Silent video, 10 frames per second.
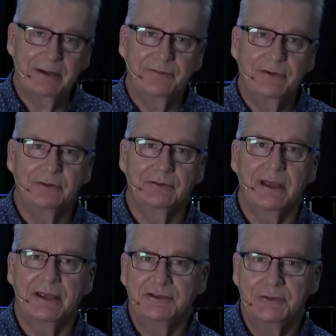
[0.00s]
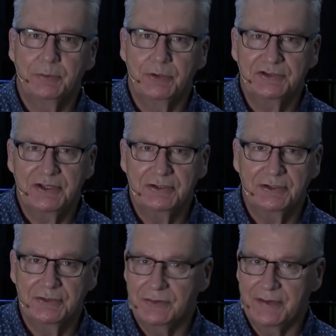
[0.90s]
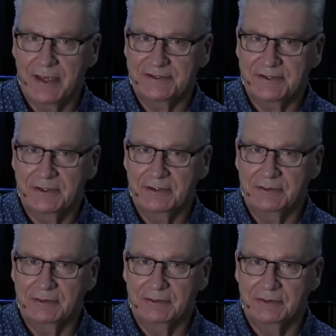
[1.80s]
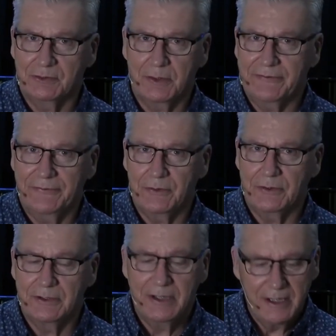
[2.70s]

of you as you push into 2024.